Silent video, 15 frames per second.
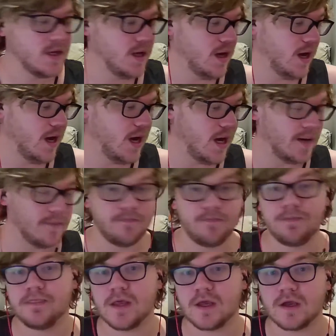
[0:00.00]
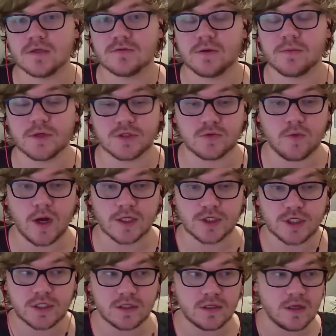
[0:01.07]
thank you guys very much for
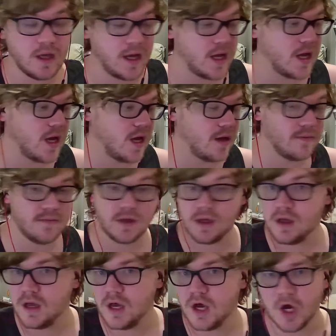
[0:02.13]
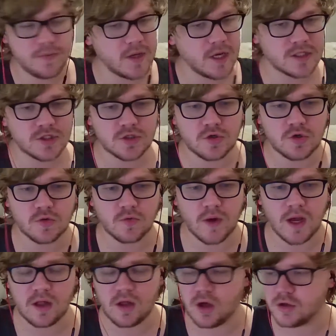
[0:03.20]
watching. Hope you guys are doing
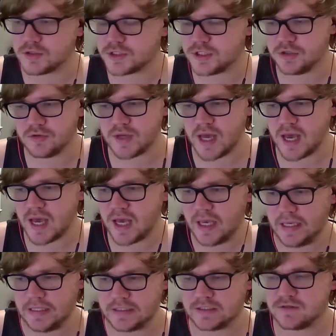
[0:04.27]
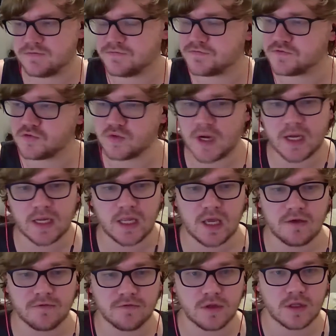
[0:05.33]
well. I'll see you guys Friday
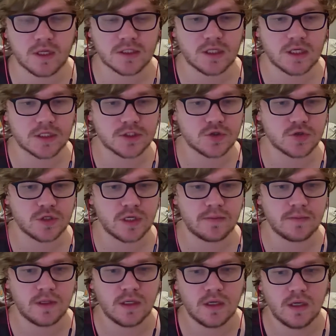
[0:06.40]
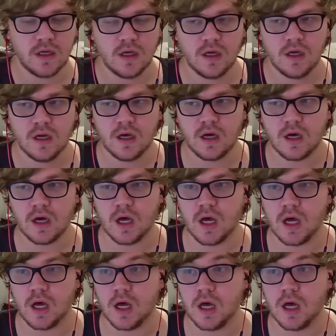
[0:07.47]
for the Nuzlocke stream. I